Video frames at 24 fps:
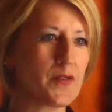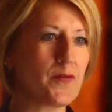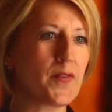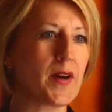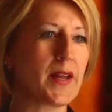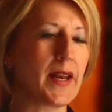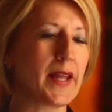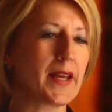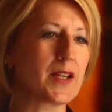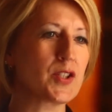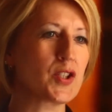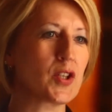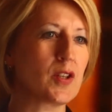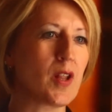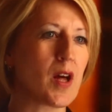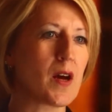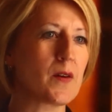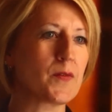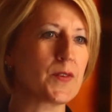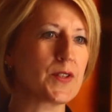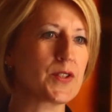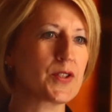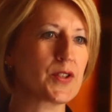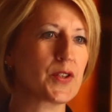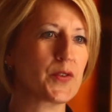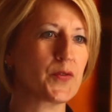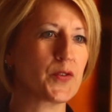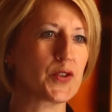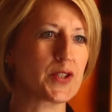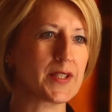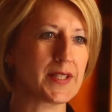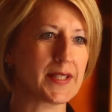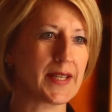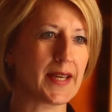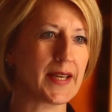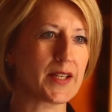Financial Officer for
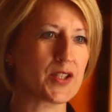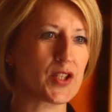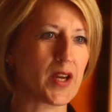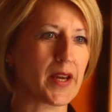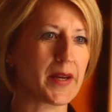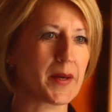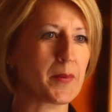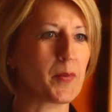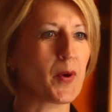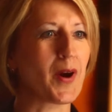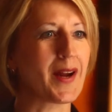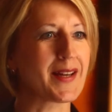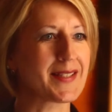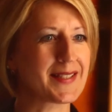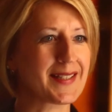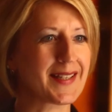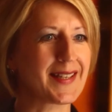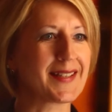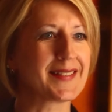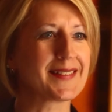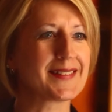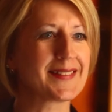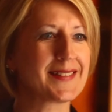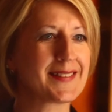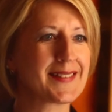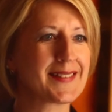CHI Nebraska.